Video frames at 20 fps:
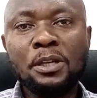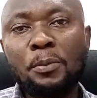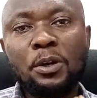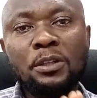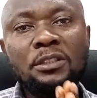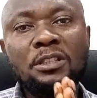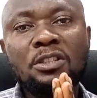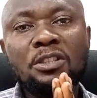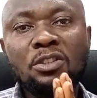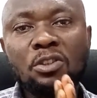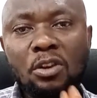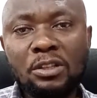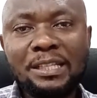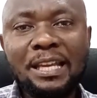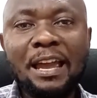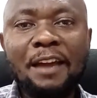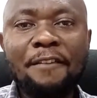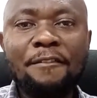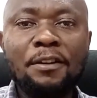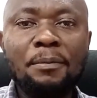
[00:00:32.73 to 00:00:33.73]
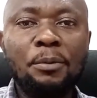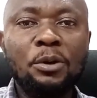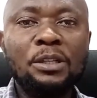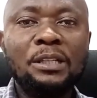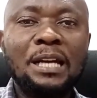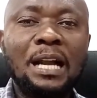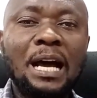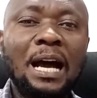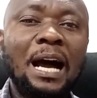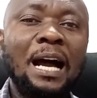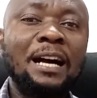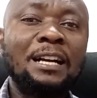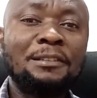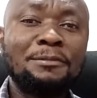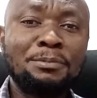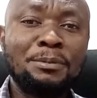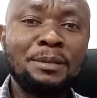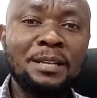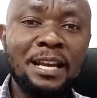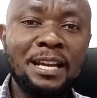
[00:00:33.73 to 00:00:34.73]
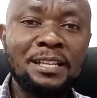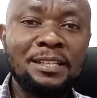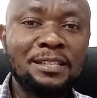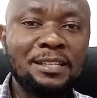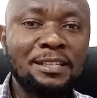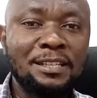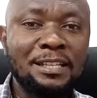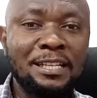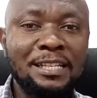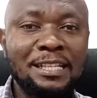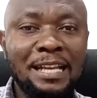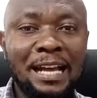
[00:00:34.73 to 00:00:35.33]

But it's not everybody that experience this.